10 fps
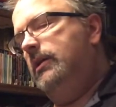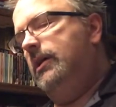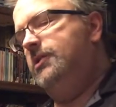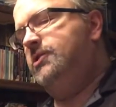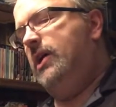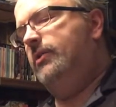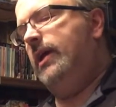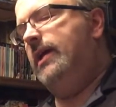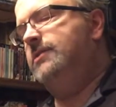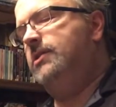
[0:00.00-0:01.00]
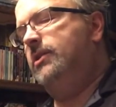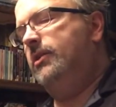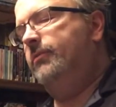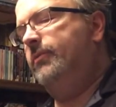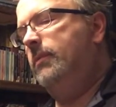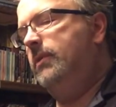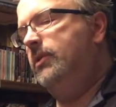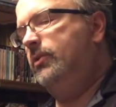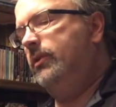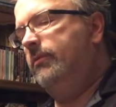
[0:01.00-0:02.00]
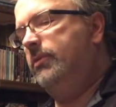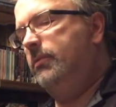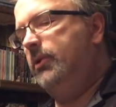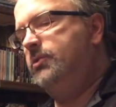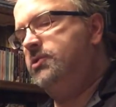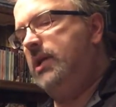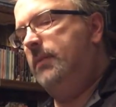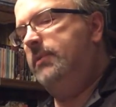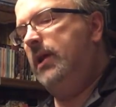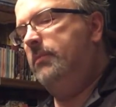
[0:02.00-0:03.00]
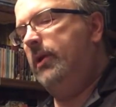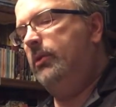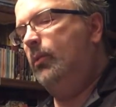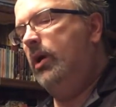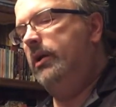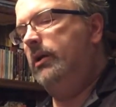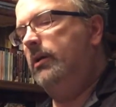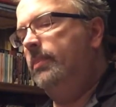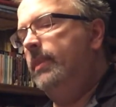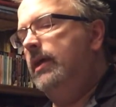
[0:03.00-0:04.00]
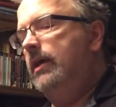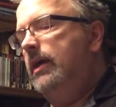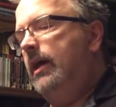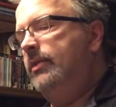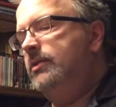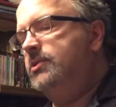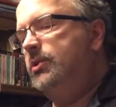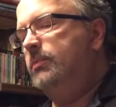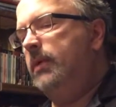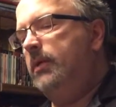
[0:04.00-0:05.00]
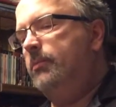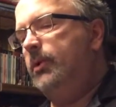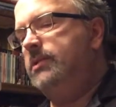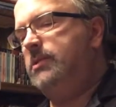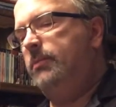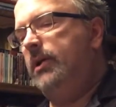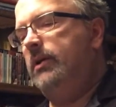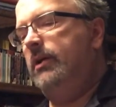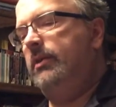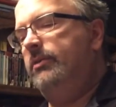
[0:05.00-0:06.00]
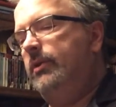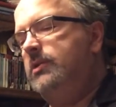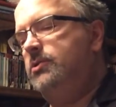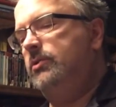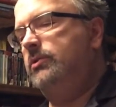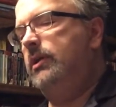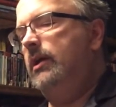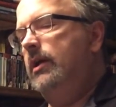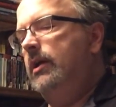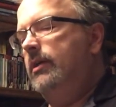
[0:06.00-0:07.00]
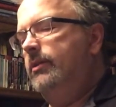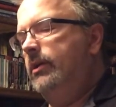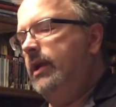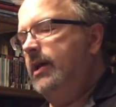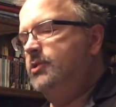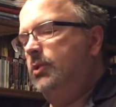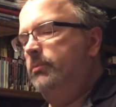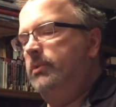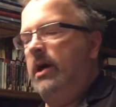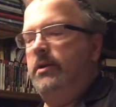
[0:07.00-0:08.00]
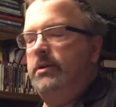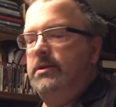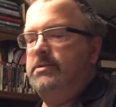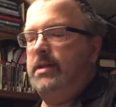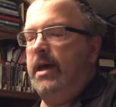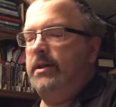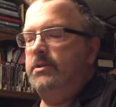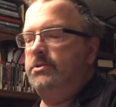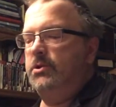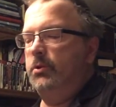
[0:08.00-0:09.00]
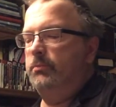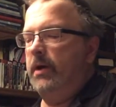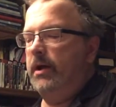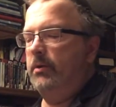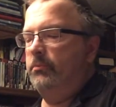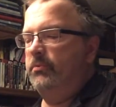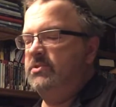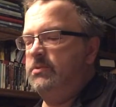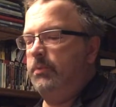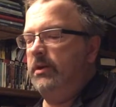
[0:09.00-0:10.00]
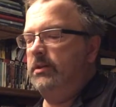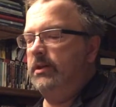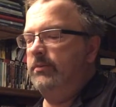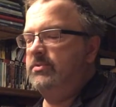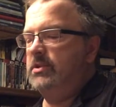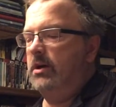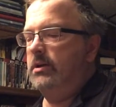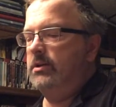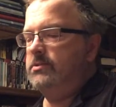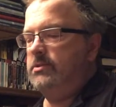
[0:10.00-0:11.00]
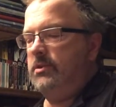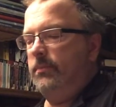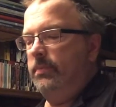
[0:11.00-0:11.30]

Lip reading: A shout answered her from the door of the boat shop down by the water, and the 2 big boys appeared on the threshold, their natural blondness added to by a sprinkling of sawdust.